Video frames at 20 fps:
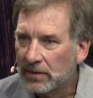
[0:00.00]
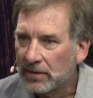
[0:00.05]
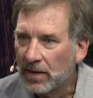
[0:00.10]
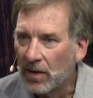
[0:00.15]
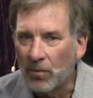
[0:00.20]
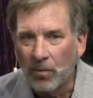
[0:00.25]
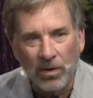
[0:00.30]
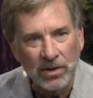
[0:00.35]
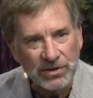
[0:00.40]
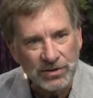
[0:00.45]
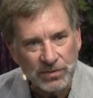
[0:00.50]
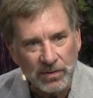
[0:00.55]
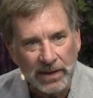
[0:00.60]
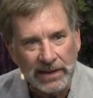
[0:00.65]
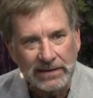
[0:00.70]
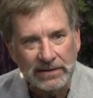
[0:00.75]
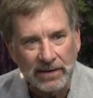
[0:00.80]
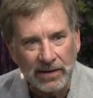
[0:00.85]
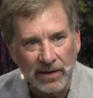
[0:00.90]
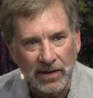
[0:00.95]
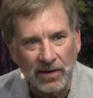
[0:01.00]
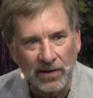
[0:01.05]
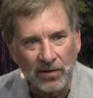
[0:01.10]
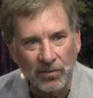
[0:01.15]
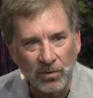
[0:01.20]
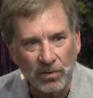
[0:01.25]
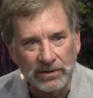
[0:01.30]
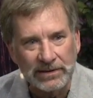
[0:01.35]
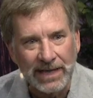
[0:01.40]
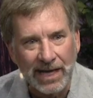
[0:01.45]
that what's right there
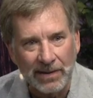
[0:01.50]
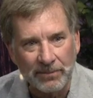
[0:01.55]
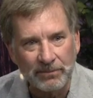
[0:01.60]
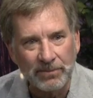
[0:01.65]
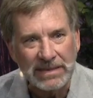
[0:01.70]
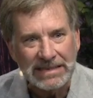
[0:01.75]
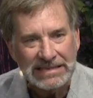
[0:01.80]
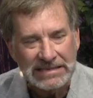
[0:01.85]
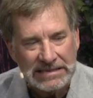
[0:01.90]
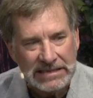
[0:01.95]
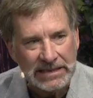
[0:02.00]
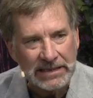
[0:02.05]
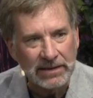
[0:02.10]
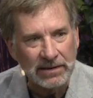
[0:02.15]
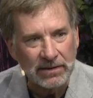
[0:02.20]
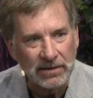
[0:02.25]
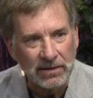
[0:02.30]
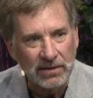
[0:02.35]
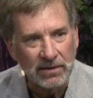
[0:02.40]
will not be seen.